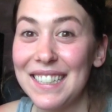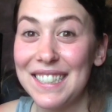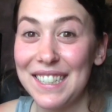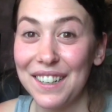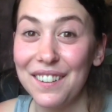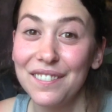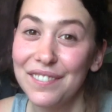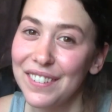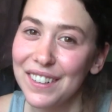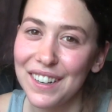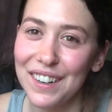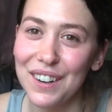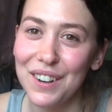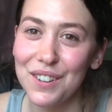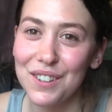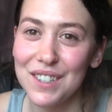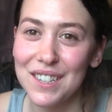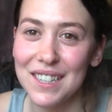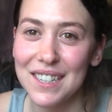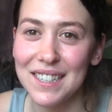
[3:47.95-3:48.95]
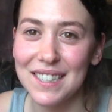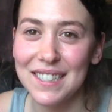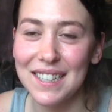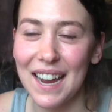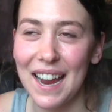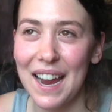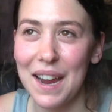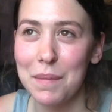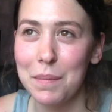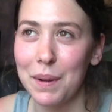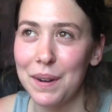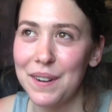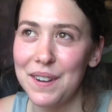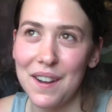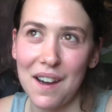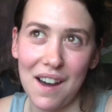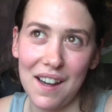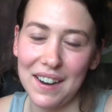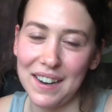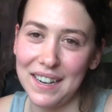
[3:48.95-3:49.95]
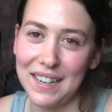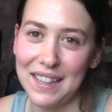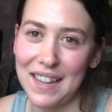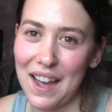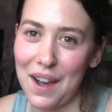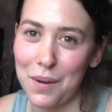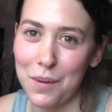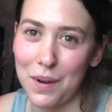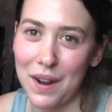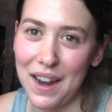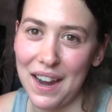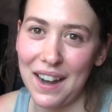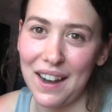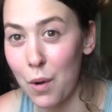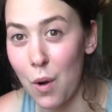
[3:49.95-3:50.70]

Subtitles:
still feel alone to this day, but not in that way.